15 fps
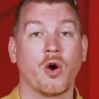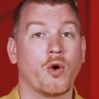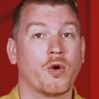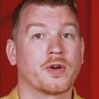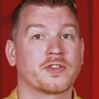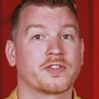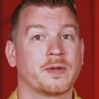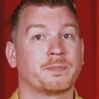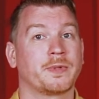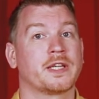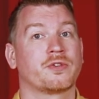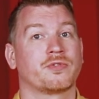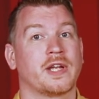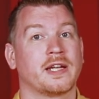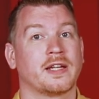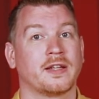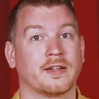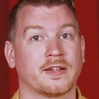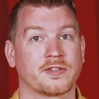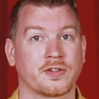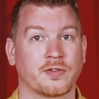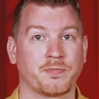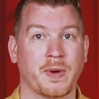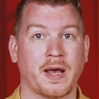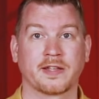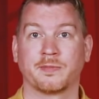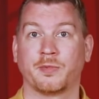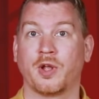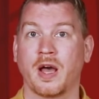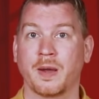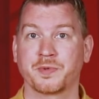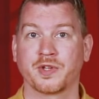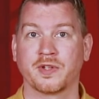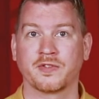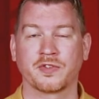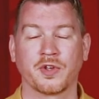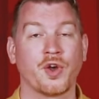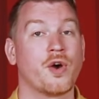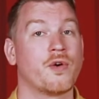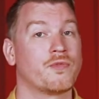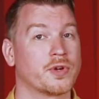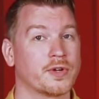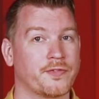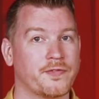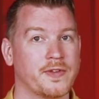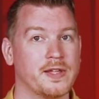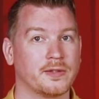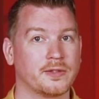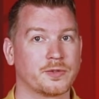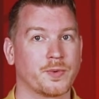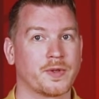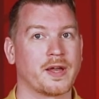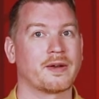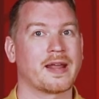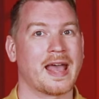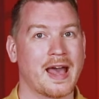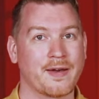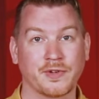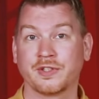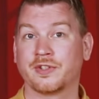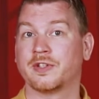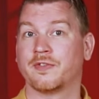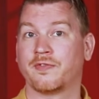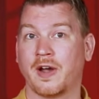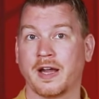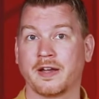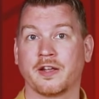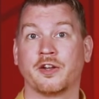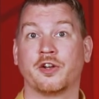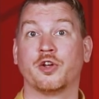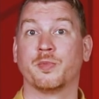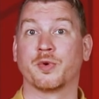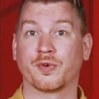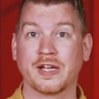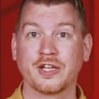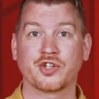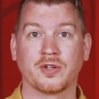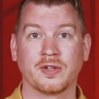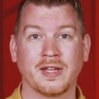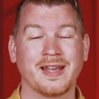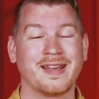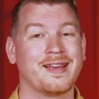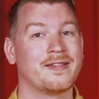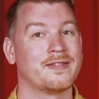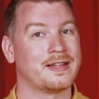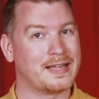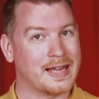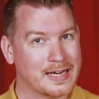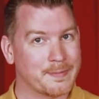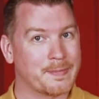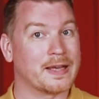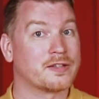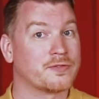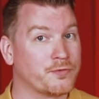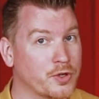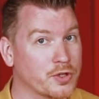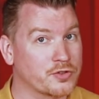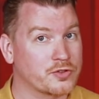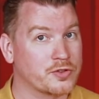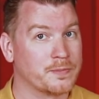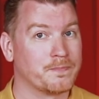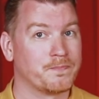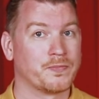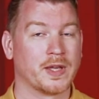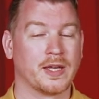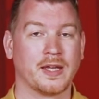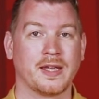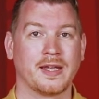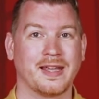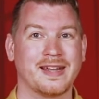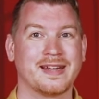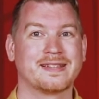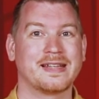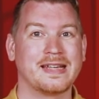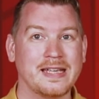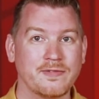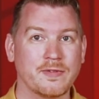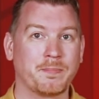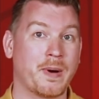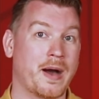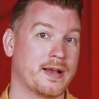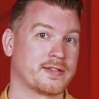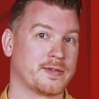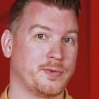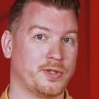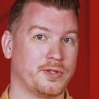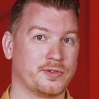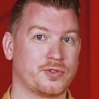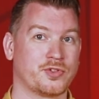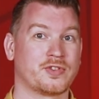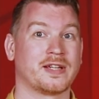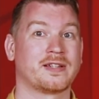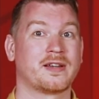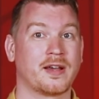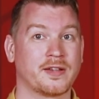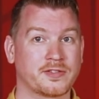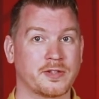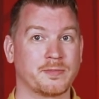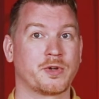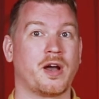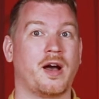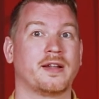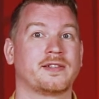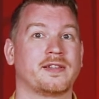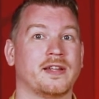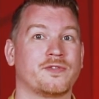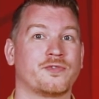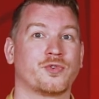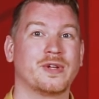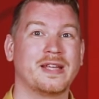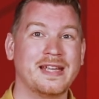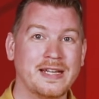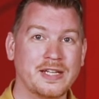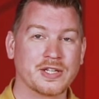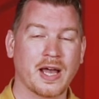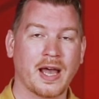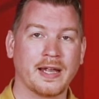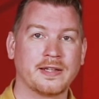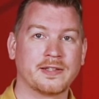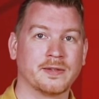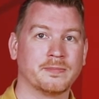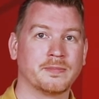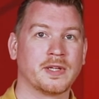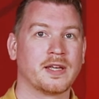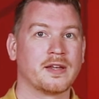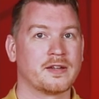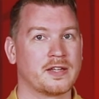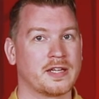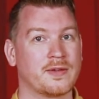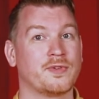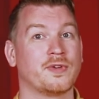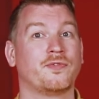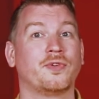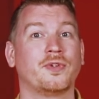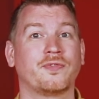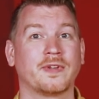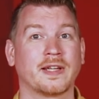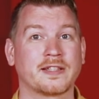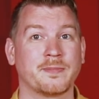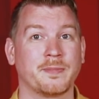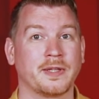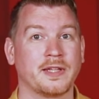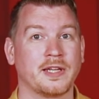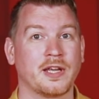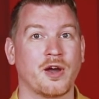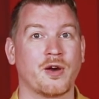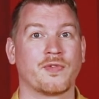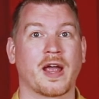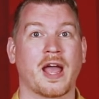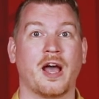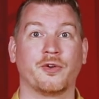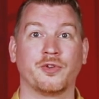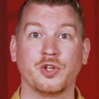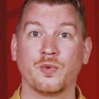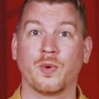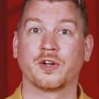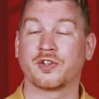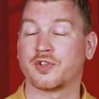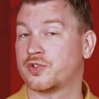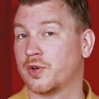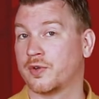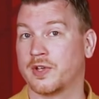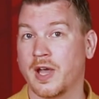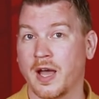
or simply create a list of possible options for a field without having to define an enumeration in the database first. It is even possible to set custom content for each item to give you full flexibility over how you want to show the